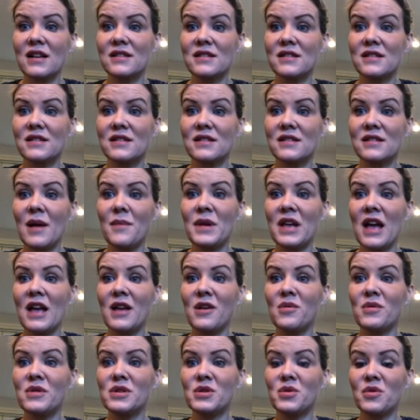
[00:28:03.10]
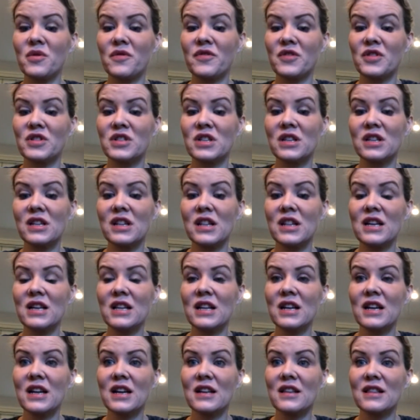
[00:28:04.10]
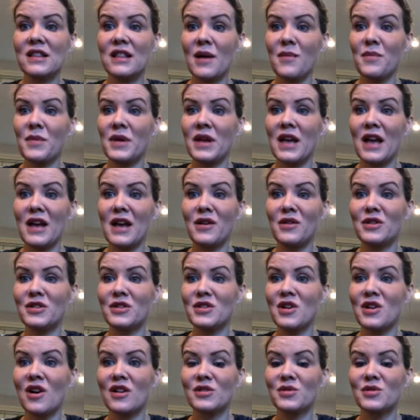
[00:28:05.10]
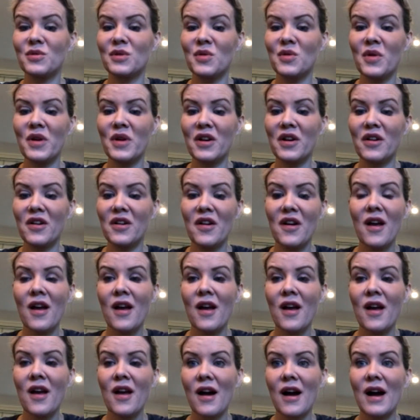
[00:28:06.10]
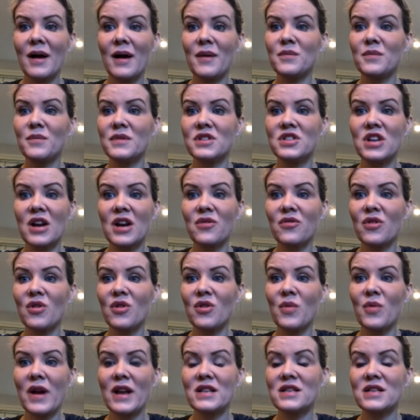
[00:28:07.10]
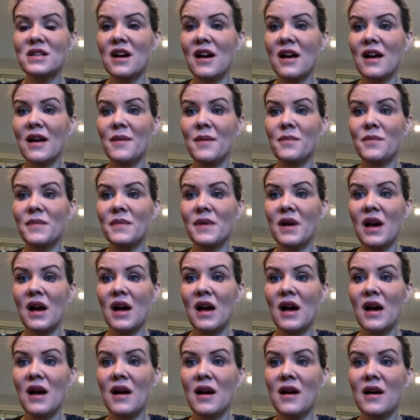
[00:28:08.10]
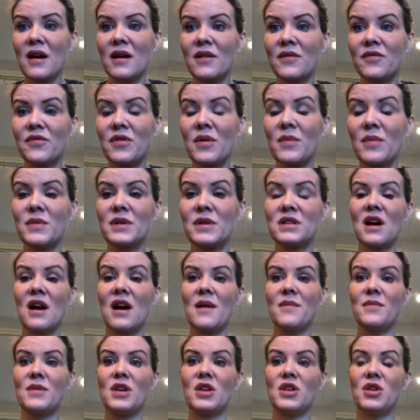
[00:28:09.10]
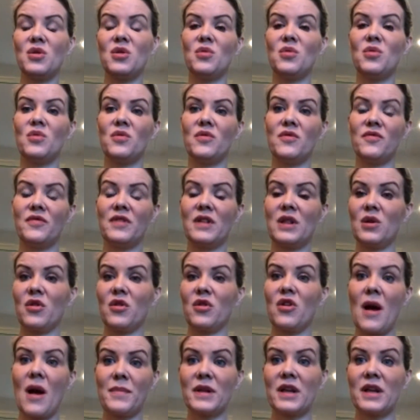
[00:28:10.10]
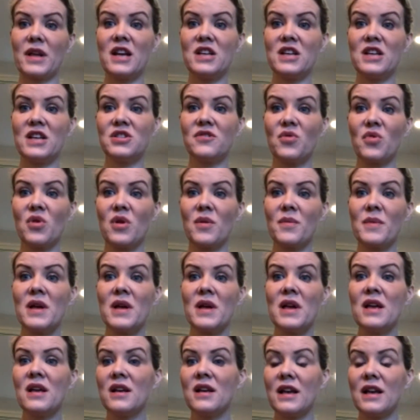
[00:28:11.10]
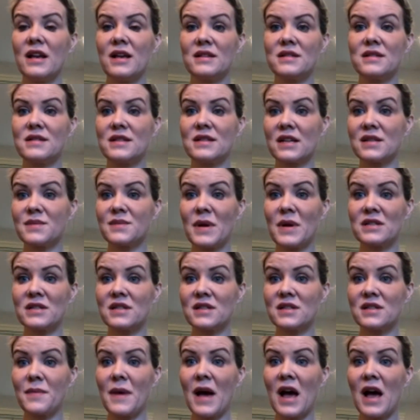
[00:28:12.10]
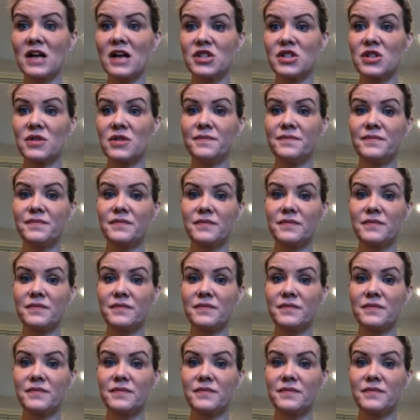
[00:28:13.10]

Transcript: us. Let me get you into a fertility clinic. Let me get you to talk to a lawyer. General wait time from the time that you fill out your application form is 6 months to match,